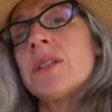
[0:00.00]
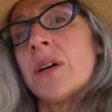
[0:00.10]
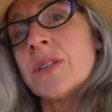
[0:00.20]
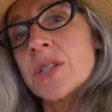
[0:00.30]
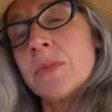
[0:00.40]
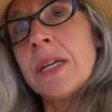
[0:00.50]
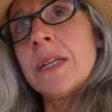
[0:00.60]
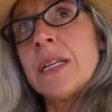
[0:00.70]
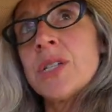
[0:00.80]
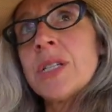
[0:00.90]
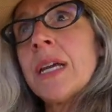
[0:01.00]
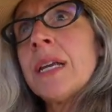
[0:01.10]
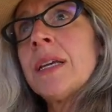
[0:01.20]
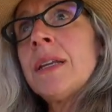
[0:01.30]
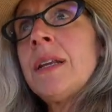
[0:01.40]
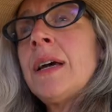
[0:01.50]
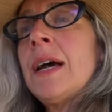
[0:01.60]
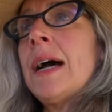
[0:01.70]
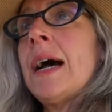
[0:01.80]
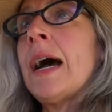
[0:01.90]
to also be initiated,
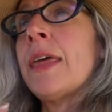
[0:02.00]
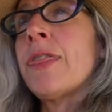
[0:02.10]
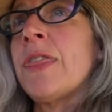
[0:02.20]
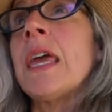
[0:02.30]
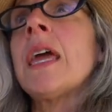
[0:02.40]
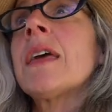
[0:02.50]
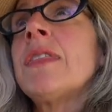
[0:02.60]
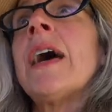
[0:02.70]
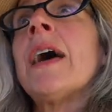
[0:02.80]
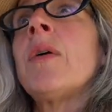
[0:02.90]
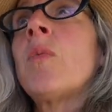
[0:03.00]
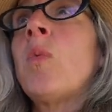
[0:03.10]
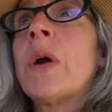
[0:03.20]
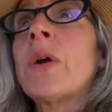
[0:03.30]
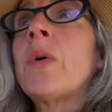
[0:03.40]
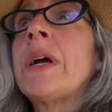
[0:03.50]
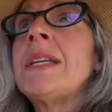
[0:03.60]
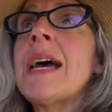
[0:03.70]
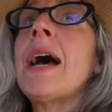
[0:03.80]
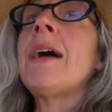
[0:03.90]
I think that we're going
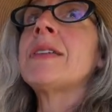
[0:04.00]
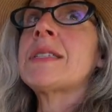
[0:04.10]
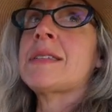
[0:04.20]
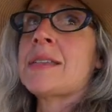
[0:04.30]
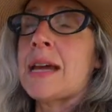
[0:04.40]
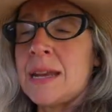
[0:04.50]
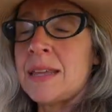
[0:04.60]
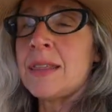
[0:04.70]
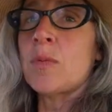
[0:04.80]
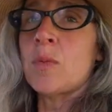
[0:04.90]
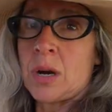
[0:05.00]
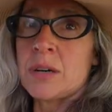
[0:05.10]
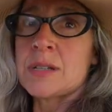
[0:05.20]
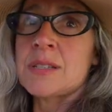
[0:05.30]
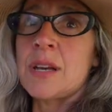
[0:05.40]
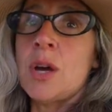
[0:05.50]
to have a society that works